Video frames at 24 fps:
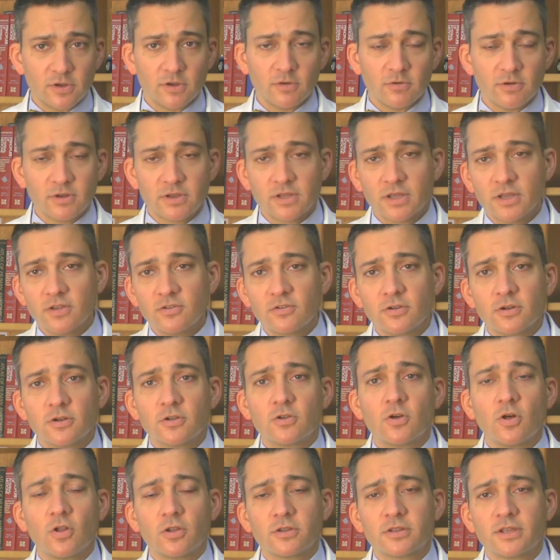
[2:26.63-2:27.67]
irritation
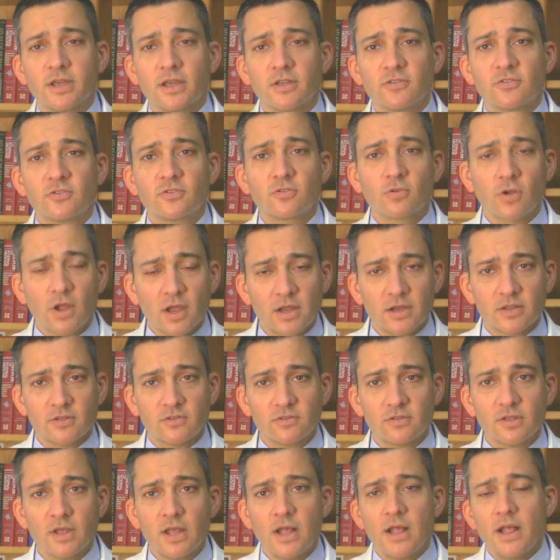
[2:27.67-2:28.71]
called
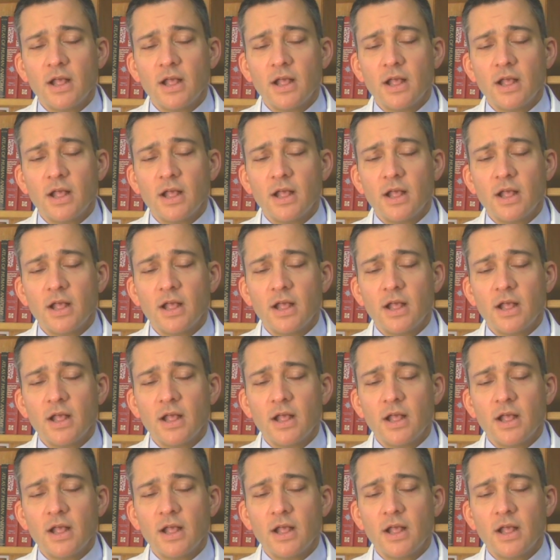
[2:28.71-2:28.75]
gastritis.